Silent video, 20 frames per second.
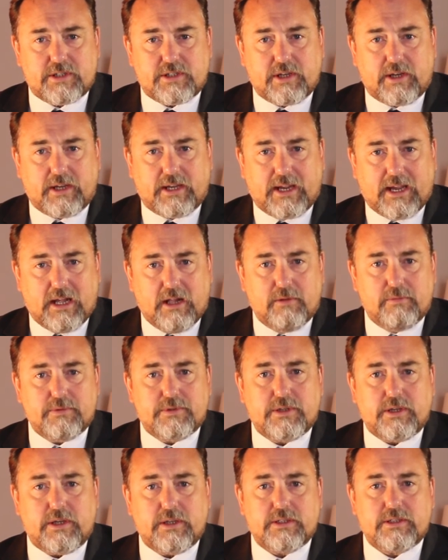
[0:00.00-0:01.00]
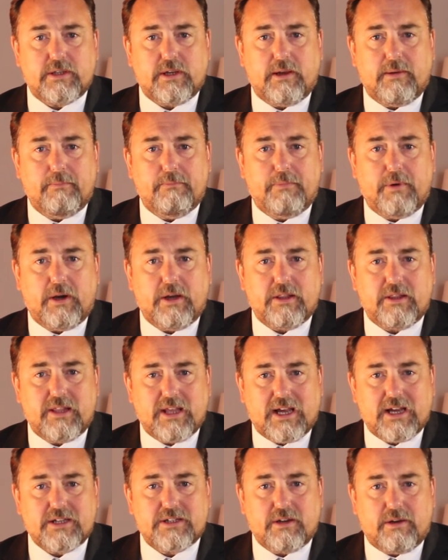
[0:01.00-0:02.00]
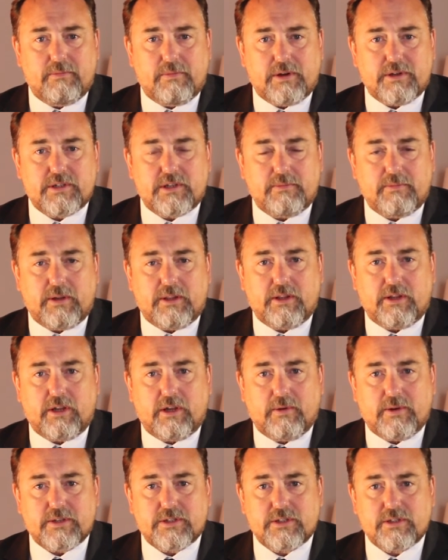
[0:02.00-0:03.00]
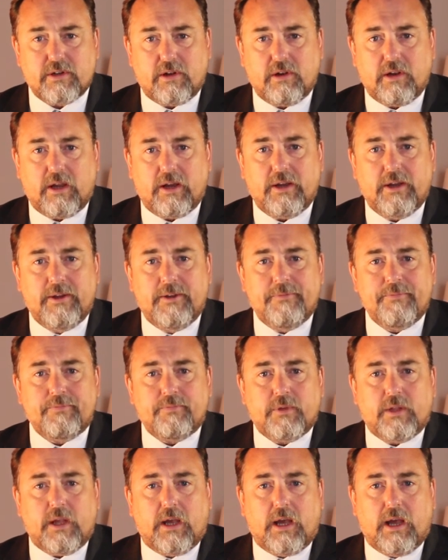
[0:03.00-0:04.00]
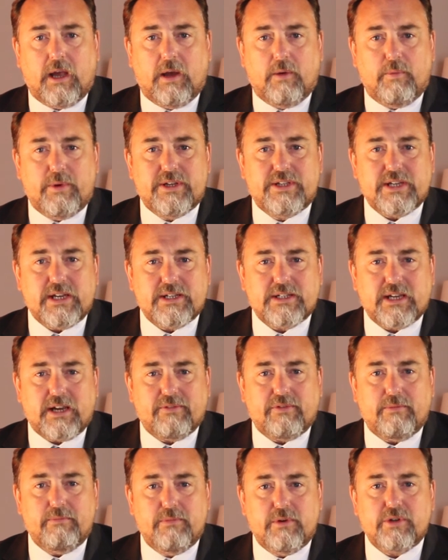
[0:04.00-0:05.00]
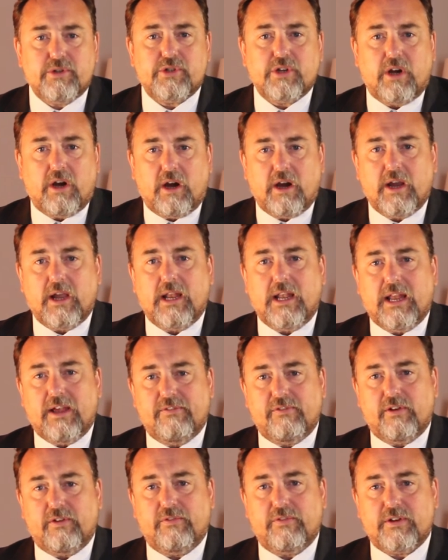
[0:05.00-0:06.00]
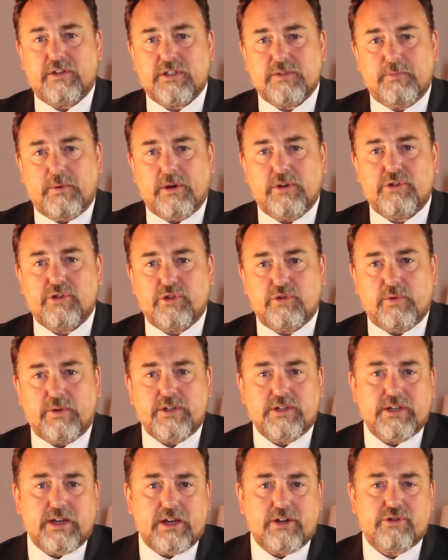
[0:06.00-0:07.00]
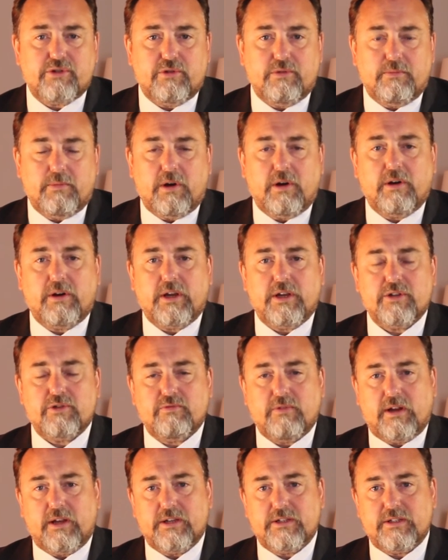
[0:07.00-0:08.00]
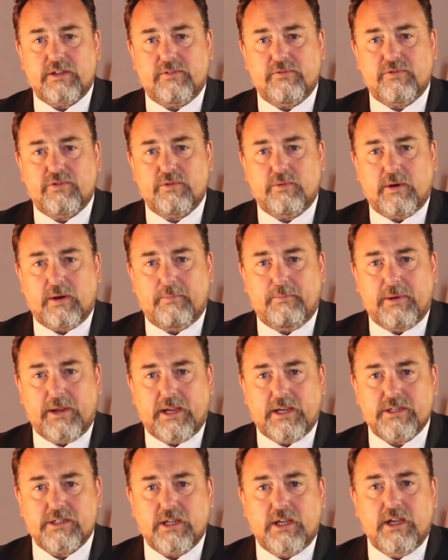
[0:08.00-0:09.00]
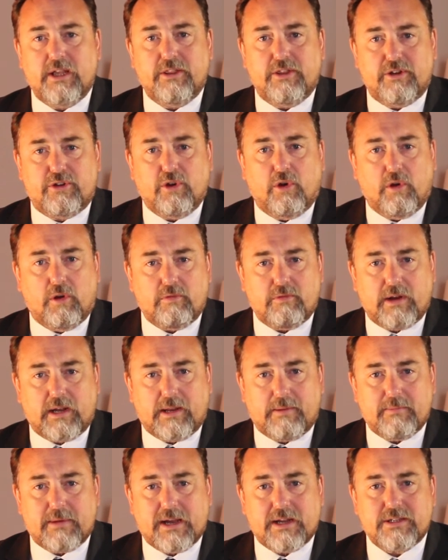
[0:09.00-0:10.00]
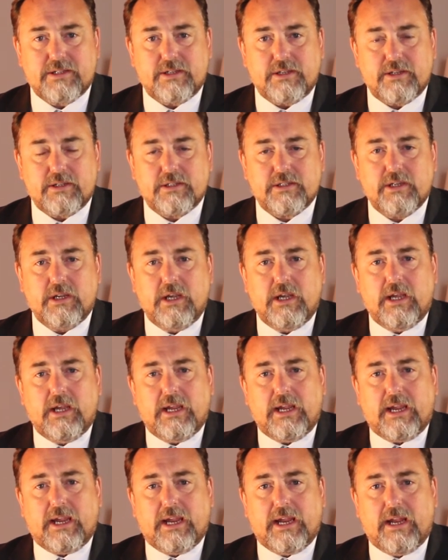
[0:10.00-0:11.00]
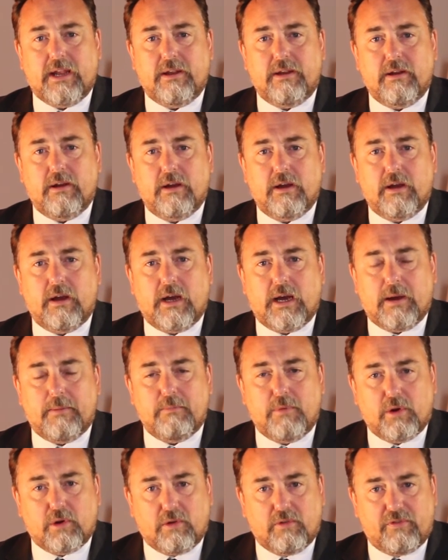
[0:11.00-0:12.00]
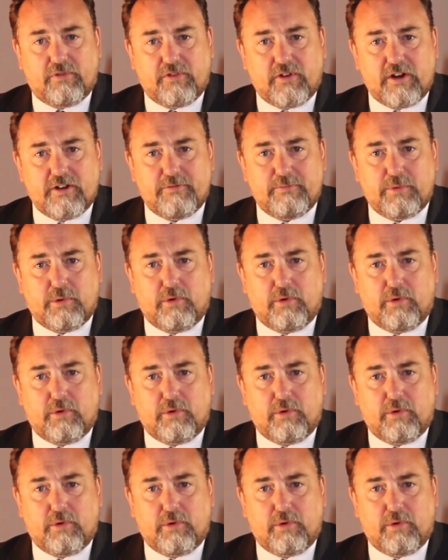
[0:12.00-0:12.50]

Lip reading: has certainly helped us, and by that I mostly mean the US dollar. We tend to have a much higher level of exposure to international markets relative to our peers. The dollar really matters. In our Model 5